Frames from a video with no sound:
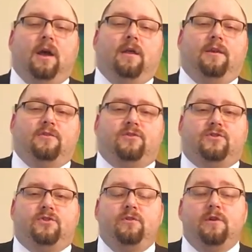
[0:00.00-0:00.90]
There's
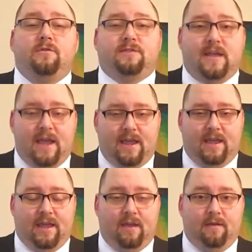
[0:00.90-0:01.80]
two notes that
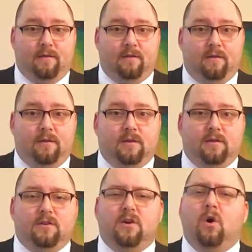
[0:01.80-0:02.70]
hit
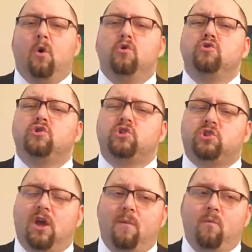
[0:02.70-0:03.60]

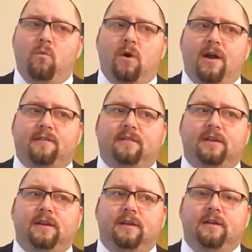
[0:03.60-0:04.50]
somewhat
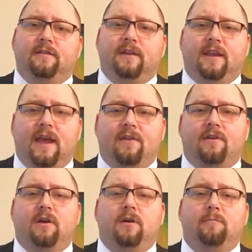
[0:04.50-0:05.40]

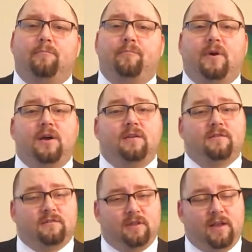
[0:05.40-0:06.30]
together but
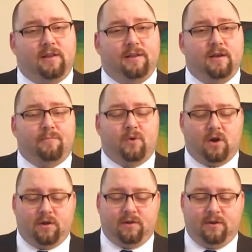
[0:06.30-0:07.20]
slightly
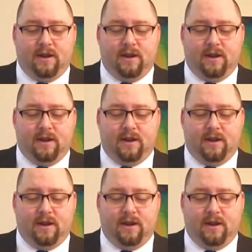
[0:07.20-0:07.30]
apart.